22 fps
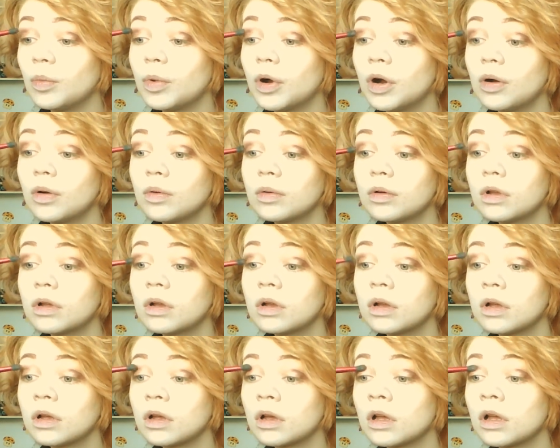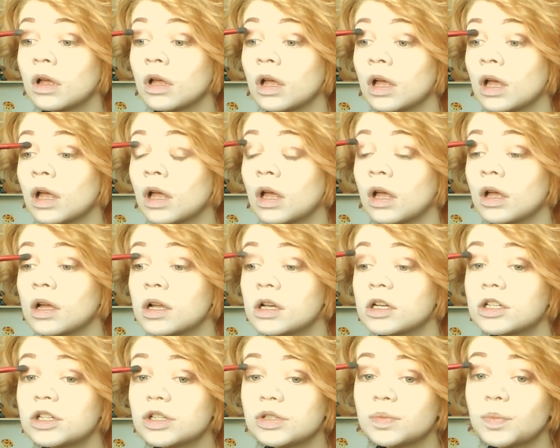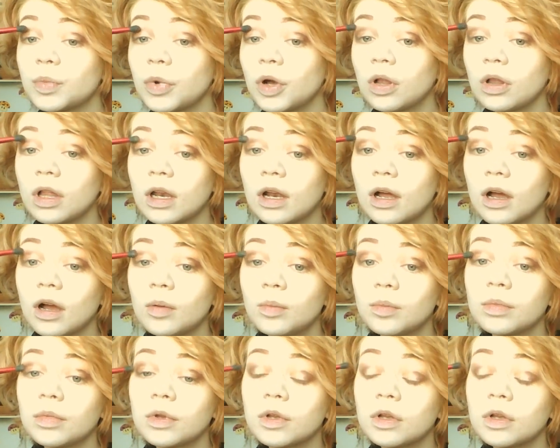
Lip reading: bone. Just pull it up.